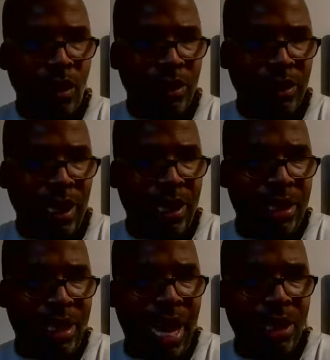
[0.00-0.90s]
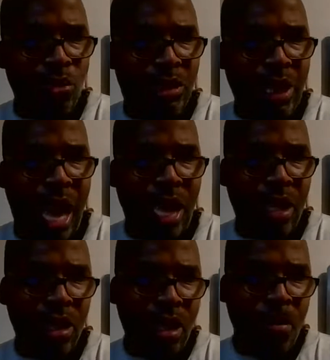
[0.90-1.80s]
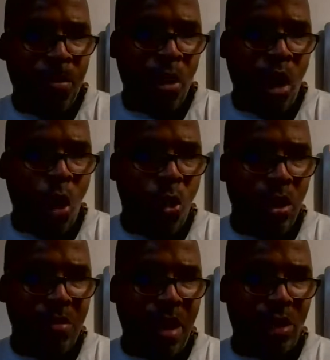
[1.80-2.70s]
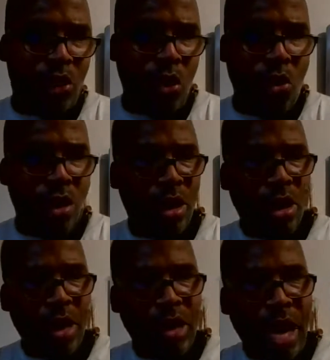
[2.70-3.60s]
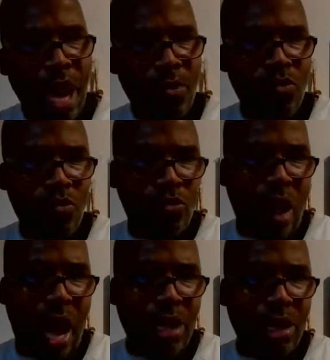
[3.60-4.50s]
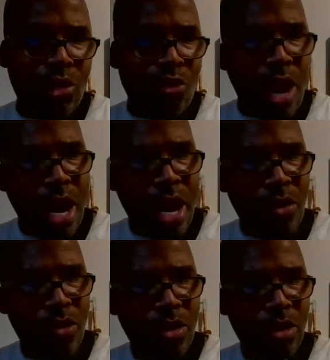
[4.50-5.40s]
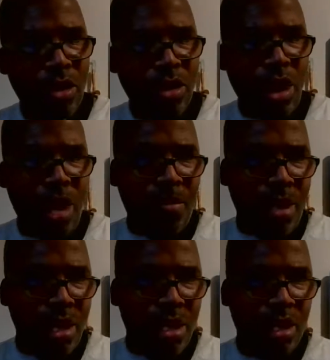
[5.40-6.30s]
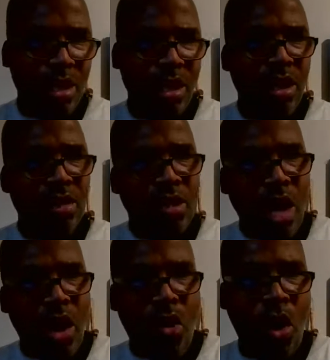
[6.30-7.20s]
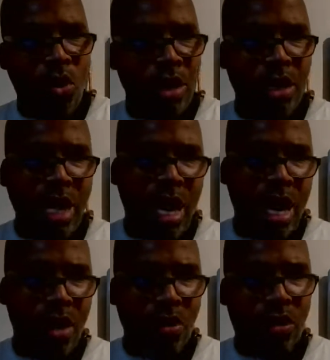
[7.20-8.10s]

saying the dice was cocked, put a hole in my joint. Now I'm rocking a crown. You know what I mean? Yo, hold it down.